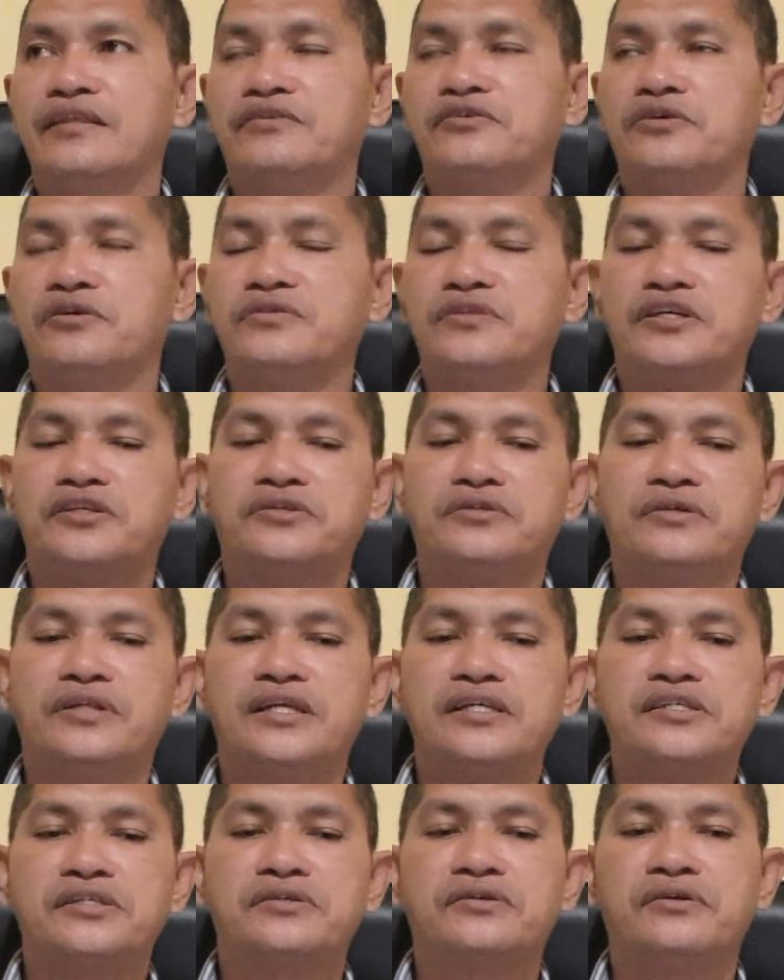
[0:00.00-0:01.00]
So the
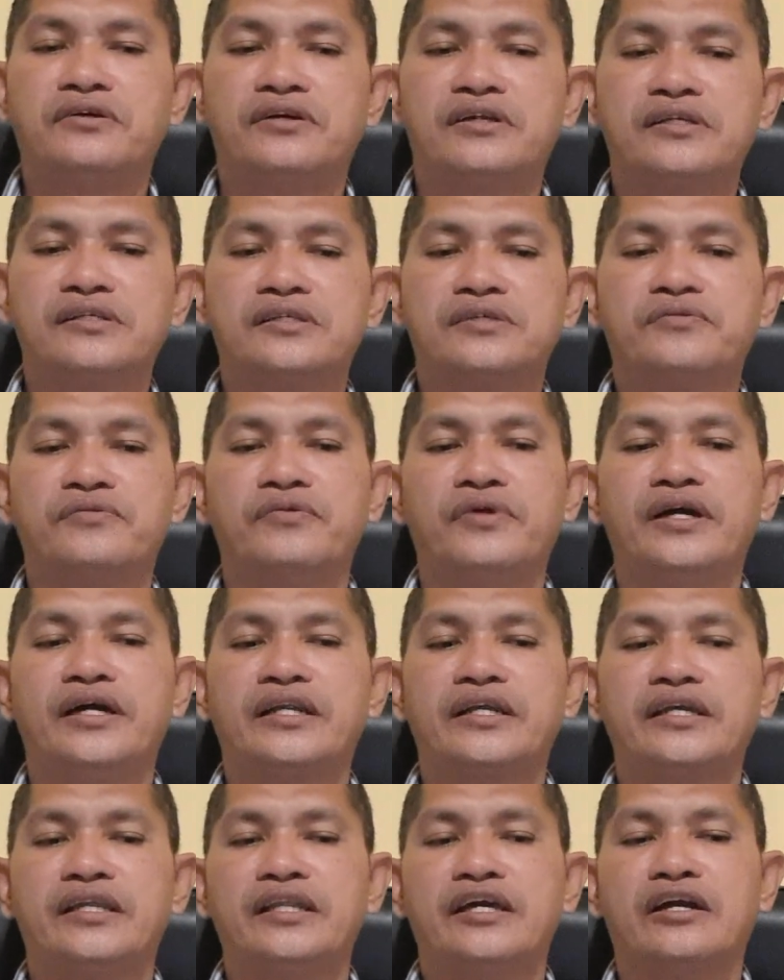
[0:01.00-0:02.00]
students' scores
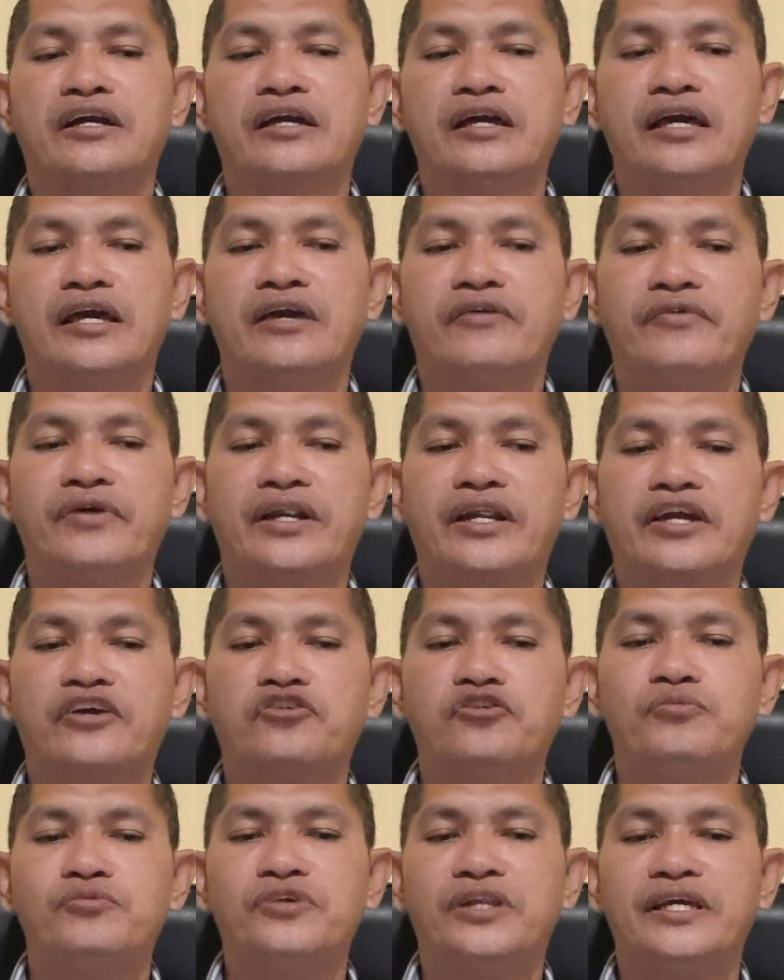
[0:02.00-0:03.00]
were
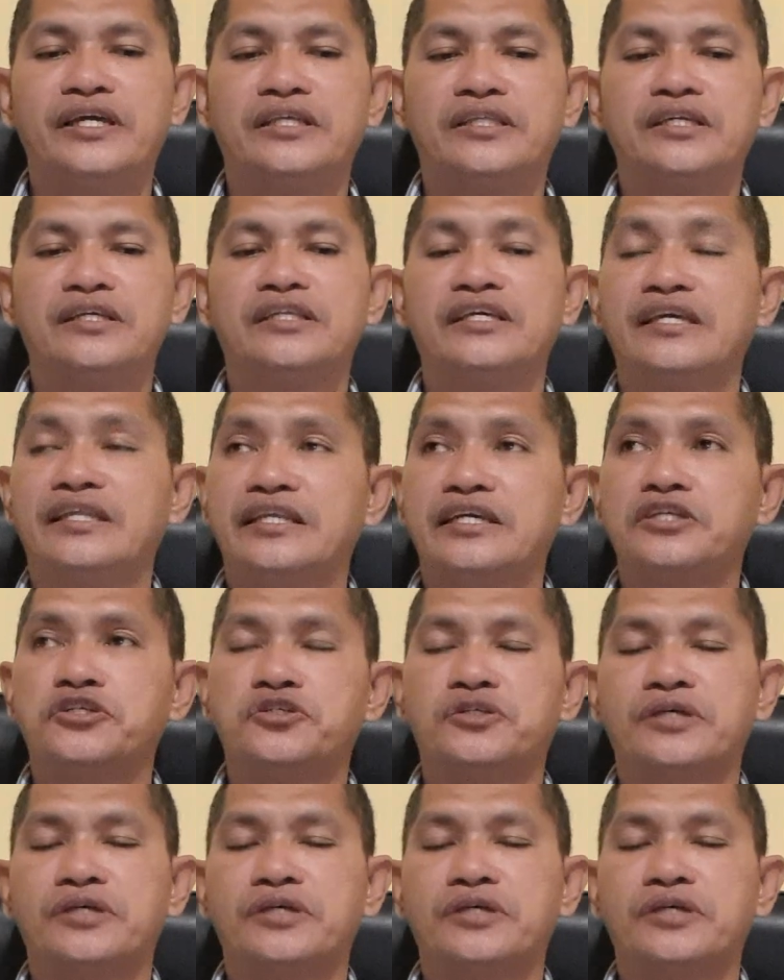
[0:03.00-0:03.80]
accumulated in each